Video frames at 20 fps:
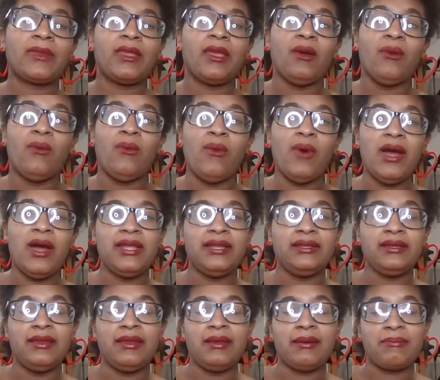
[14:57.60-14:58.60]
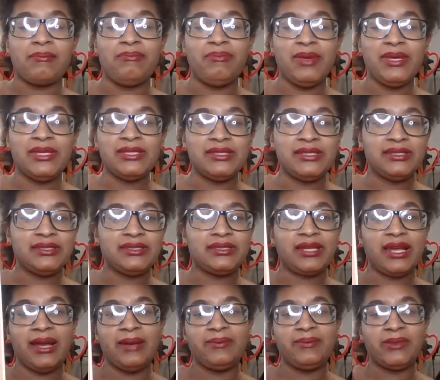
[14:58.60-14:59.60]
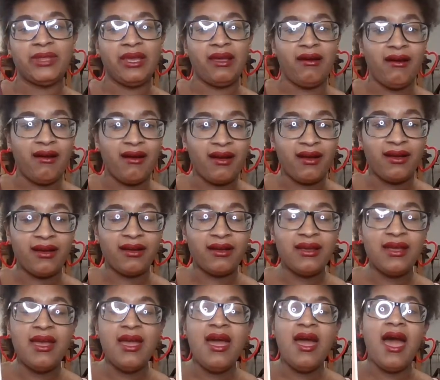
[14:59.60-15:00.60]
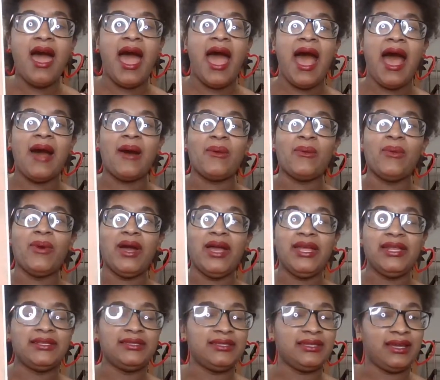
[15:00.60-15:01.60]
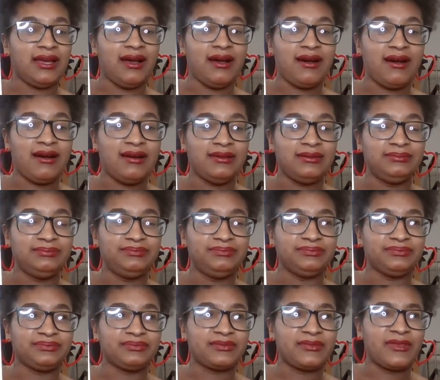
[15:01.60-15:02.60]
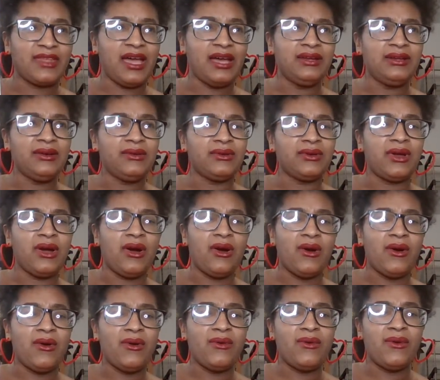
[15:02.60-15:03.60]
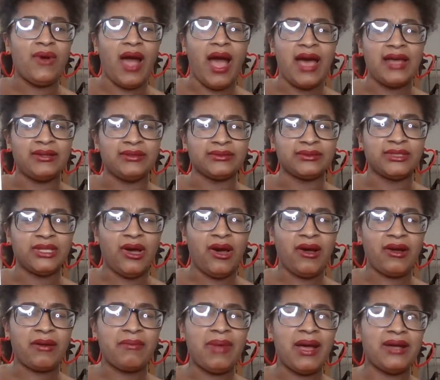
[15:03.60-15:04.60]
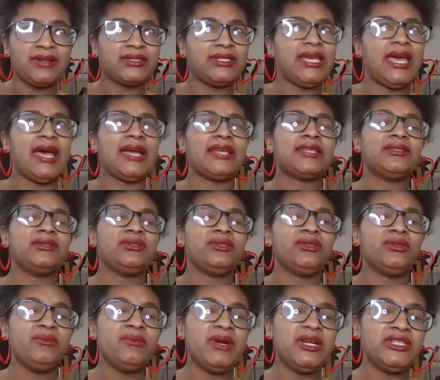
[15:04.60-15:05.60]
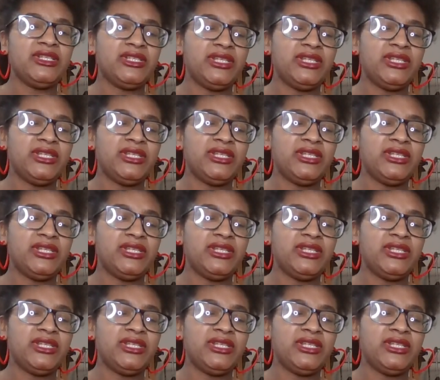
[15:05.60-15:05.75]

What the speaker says: what business type they are, what I don't talk about taxes too much